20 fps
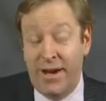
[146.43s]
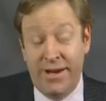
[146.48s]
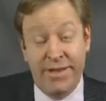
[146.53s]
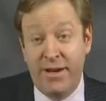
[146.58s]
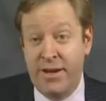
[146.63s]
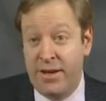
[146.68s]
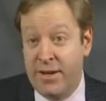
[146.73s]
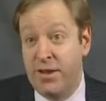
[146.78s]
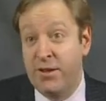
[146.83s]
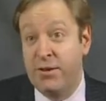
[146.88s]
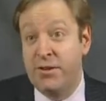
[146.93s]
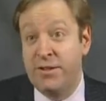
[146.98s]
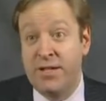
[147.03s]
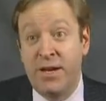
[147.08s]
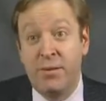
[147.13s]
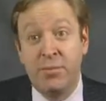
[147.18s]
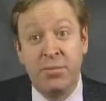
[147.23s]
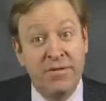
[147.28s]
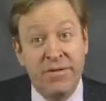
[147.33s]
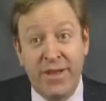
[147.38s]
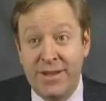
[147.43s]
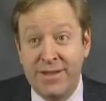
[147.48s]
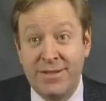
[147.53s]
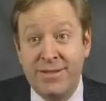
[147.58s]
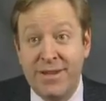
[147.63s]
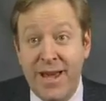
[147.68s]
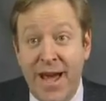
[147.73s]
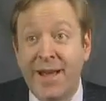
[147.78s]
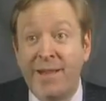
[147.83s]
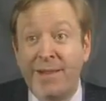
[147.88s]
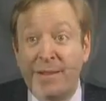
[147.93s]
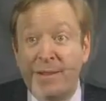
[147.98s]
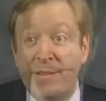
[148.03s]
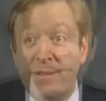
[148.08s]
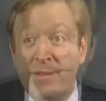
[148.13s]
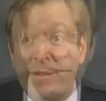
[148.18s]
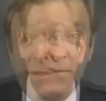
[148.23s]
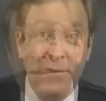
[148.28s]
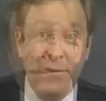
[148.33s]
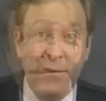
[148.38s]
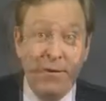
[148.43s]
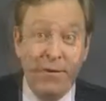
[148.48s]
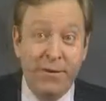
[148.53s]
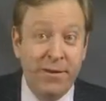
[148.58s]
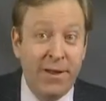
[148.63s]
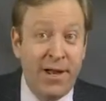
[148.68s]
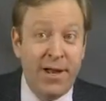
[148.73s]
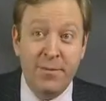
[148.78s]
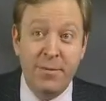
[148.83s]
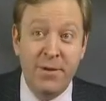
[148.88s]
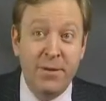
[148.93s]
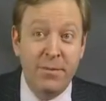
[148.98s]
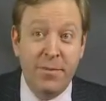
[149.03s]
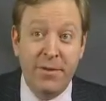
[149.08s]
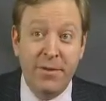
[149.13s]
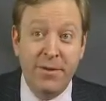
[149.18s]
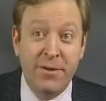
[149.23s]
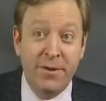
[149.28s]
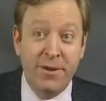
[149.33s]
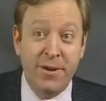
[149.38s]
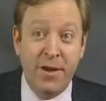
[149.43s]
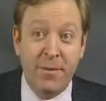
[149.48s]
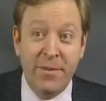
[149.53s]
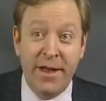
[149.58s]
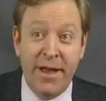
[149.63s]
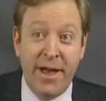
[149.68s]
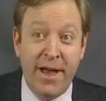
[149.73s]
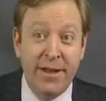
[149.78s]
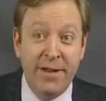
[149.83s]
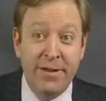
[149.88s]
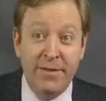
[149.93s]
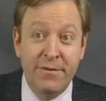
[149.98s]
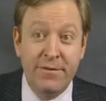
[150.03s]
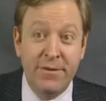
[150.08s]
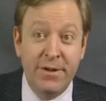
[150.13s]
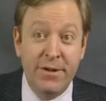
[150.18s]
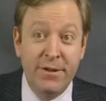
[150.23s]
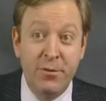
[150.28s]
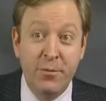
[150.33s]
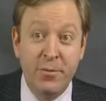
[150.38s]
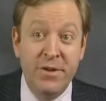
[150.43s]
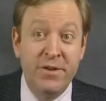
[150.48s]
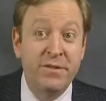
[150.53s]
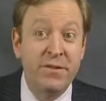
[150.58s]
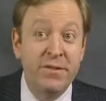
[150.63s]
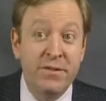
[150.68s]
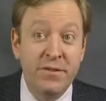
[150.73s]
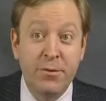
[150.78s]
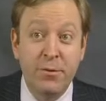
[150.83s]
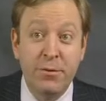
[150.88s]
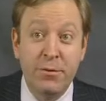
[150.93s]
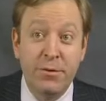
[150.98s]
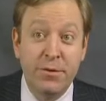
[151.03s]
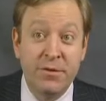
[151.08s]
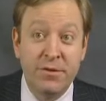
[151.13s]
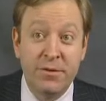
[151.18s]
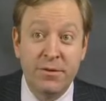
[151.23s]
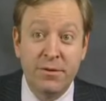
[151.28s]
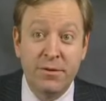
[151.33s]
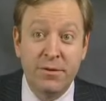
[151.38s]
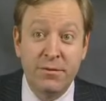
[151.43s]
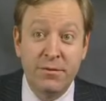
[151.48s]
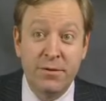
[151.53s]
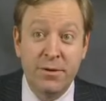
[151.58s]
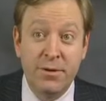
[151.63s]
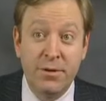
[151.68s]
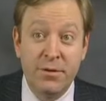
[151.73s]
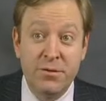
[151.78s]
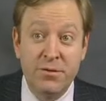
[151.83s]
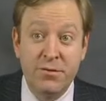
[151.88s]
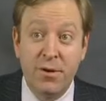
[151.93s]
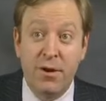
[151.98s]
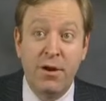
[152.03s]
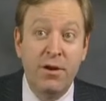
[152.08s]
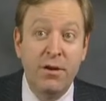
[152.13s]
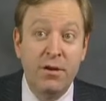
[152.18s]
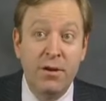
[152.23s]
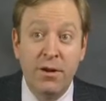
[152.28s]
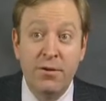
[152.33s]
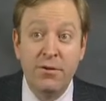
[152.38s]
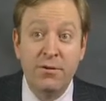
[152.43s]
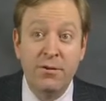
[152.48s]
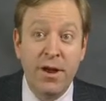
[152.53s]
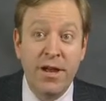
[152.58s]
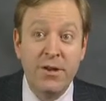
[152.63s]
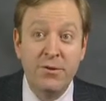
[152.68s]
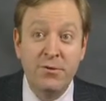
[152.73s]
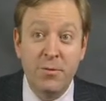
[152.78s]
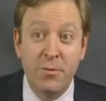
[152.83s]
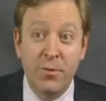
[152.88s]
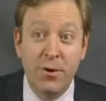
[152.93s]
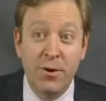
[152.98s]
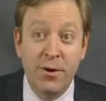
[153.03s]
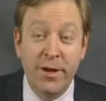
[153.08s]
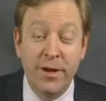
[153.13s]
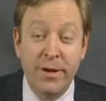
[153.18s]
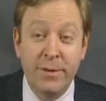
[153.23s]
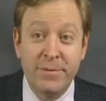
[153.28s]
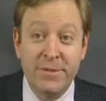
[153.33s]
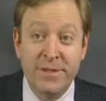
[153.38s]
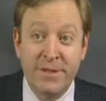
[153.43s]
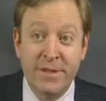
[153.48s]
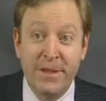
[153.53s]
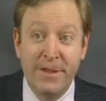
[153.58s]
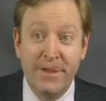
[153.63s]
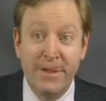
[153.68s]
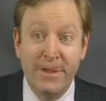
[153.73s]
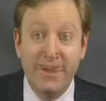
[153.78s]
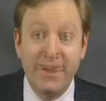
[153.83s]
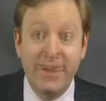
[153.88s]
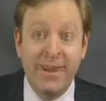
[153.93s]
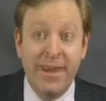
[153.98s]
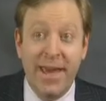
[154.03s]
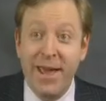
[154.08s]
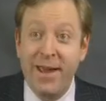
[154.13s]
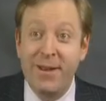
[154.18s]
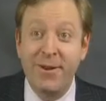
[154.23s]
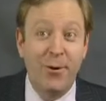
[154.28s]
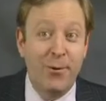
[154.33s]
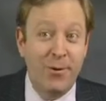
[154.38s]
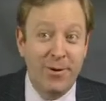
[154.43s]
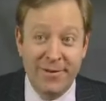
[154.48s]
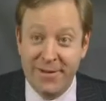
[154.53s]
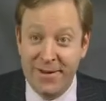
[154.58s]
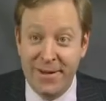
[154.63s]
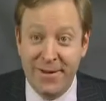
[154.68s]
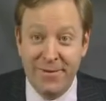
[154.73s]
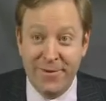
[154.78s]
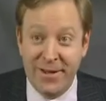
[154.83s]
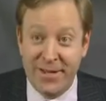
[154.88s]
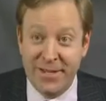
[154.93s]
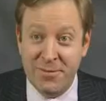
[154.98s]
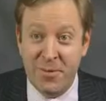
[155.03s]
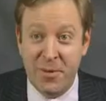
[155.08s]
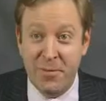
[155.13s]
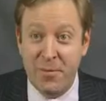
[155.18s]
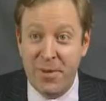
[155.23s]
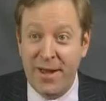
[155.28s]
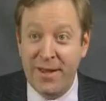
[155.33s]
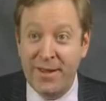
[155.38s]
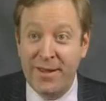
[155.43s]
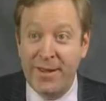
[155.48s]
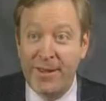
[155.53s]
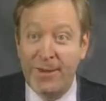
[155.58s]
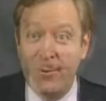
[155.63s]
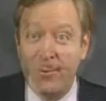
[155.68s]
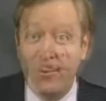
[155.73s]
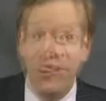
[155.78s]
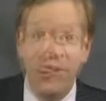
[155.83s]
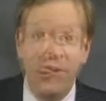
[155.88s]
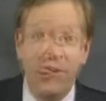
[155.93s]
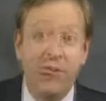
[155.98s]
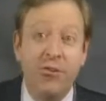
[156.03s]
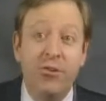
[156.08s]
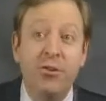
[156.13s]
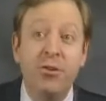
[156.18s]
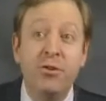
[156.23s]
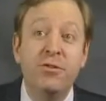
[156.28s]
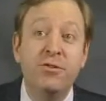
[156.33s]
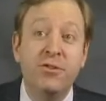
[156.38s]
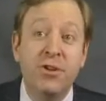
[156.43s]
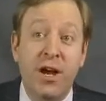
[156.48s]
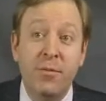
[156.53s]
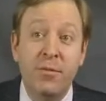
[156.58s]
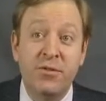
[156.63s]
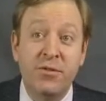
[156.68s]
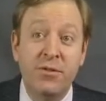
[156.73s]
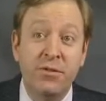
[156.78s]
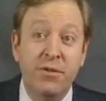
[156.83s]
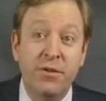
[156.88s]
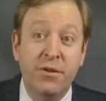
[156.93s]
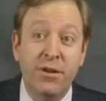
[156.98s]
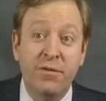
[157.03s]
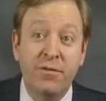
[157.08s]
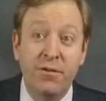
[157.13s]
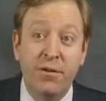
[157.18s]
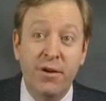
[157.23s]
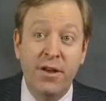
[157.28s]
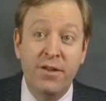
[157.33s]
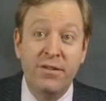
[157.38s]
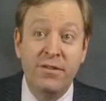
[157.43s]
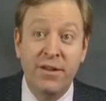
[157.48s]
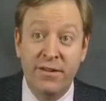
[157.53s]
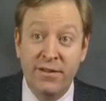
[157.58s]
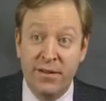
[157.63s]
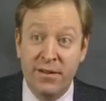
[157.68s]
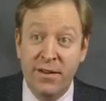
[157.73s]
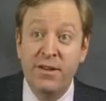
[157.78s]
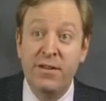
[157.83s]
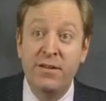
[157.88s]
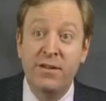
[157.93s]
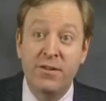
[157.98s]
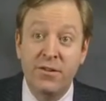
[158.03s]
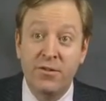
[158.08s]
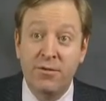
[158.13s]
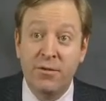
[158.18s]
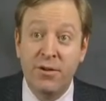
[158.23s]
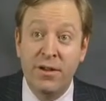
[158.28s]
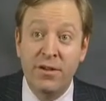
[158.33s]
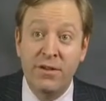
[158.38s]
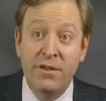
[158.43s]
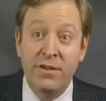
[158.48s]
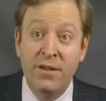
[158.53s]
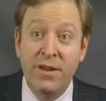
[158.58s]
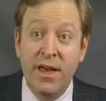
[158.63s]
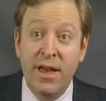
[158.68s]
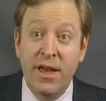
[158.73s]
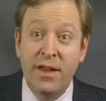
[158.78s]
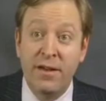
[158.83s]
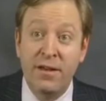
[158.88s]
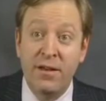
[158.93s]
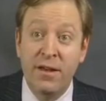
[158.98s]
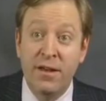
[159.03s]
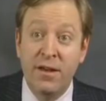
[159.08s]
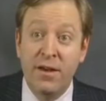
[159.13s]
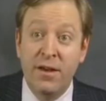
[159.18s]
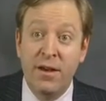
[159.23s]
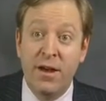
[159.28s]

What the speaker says: I think another example of that's talent. There are a lot of people that are coming out of either business schools or strong undergraduate programs that can't go into investment banking. There's a huge opportunity for us as an industry to get